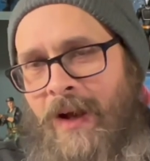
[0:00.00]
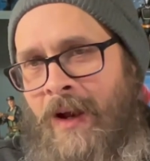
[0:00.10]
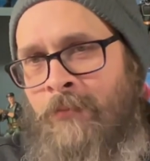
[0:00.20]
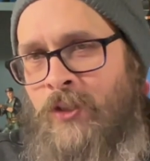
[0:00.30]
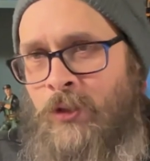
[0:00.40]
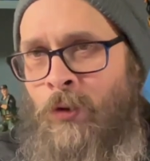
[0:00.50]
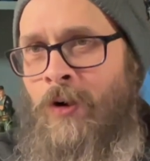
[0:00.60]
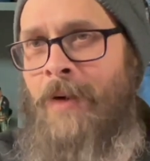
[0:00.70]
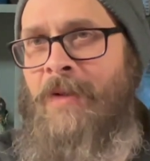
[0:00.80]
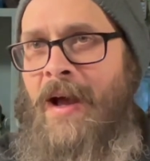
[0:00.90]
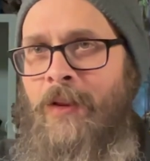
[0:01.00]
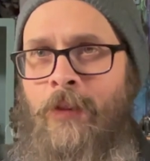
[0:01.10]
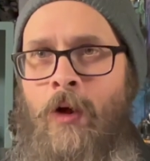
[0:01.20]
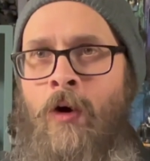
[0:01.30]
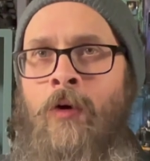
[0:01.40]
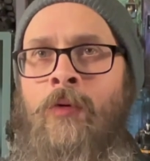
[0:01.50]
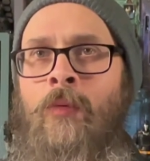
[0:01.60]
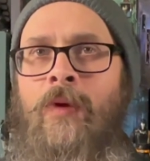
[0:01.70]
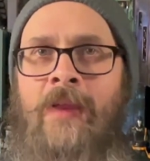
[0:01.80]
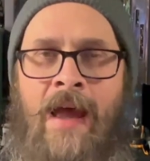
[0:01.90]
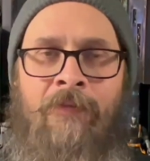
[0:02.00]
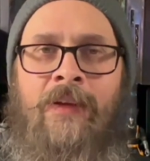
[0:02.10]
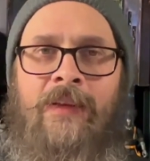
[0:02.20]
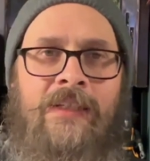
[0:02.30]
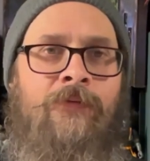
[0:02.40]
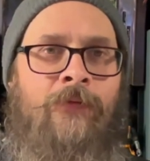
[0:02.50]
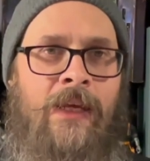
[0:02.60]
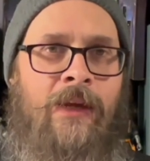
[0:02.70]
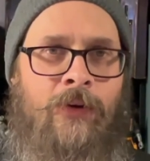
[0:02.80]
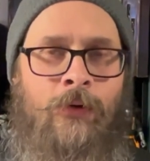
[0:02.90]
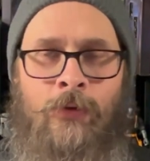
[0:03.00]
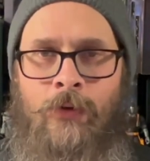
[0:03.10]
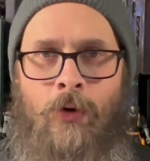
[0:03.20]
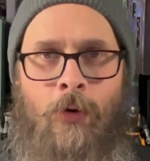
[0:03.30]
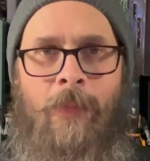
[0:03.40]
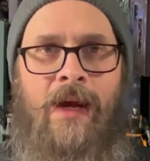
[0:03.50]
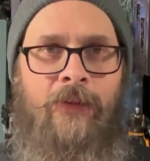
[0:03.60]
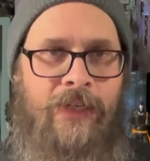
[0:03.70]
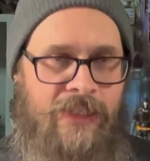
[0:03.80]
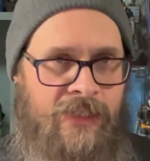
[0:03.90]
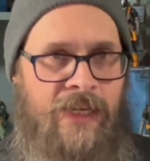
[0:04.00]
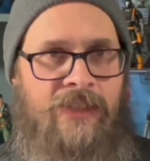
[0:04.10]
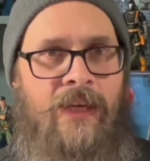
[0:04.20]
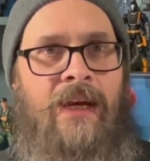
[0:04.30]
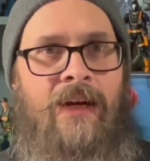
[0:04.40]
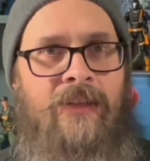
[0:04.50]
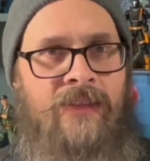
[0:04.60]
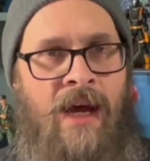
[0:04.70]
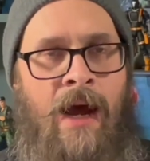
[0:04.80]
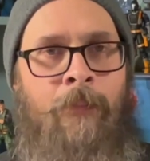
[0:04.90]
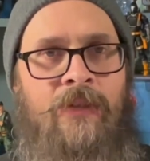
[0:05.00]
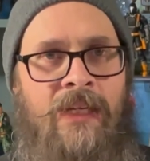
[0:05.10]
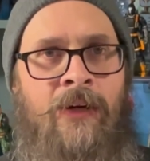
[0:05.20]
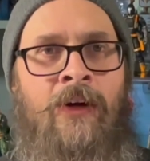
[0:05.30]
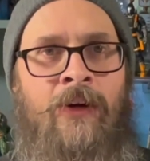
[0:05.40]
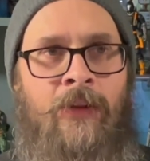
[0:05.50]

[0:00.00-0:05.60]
I'm sure I'm not alone with having this vehicle on my list as like a top tier.